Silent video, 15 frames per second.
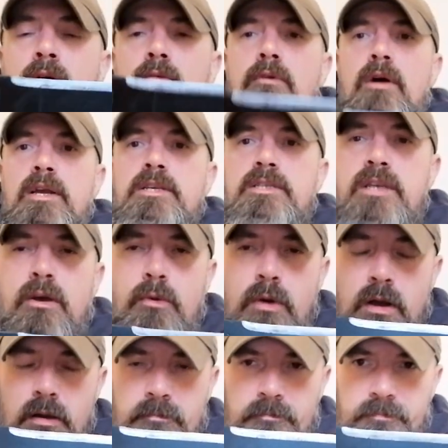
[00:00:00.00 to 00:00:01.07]
Right,
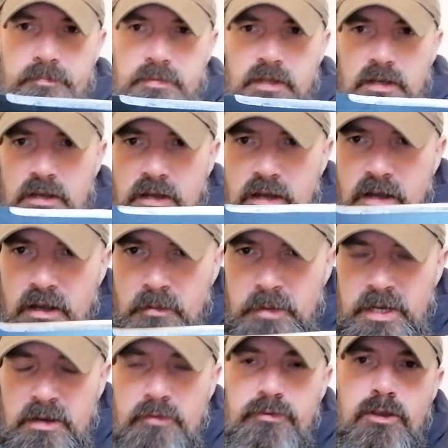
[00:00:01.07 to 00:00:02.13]
so
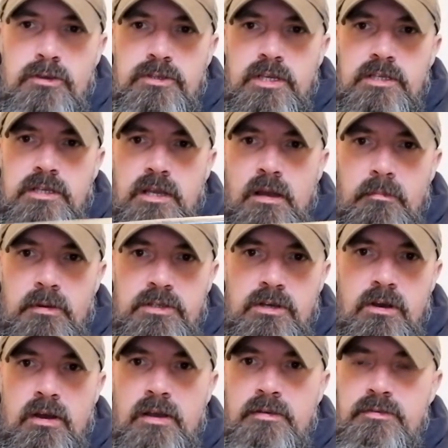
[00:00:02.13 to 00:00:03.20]
I've used this a couple of
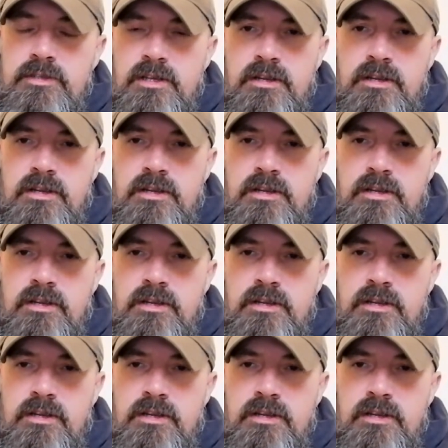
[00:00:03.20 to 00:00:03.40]
times,